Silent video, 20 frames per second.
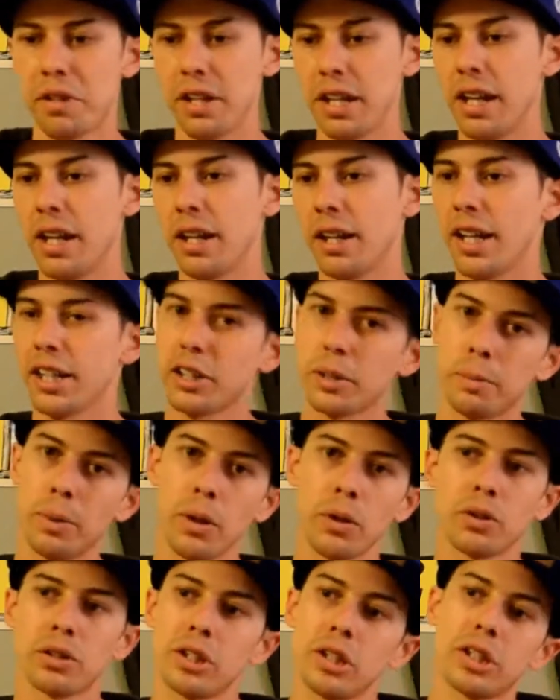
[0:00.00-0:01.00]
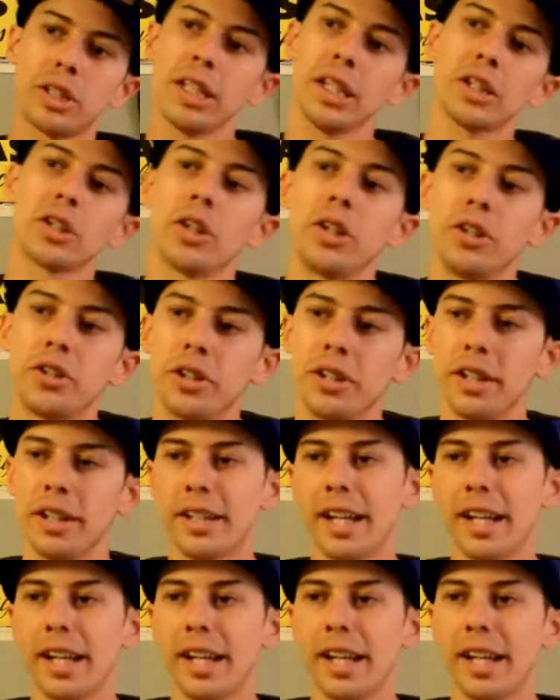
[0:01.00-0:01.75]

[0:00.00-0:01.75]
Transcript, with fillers: thing as opposed to 600 and